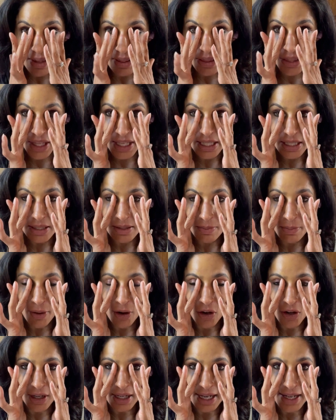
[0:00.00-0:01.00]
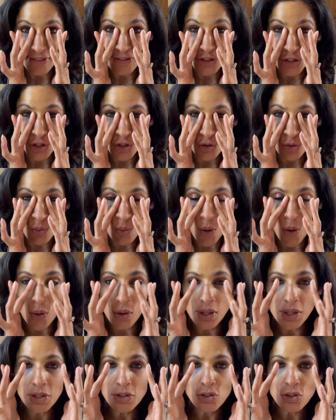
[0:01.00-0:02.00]
this part had
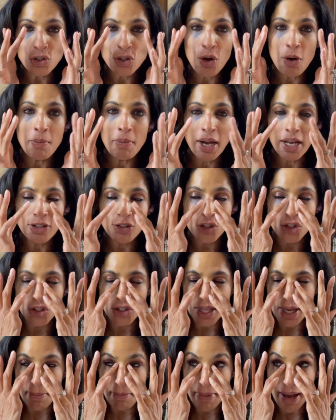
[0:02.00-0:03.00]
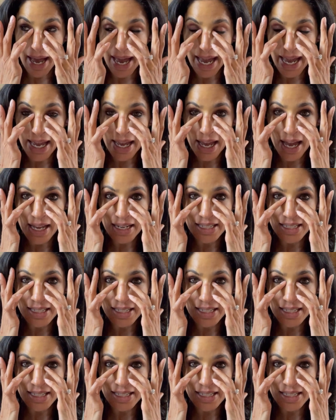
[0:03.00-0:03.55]
swollen so much that my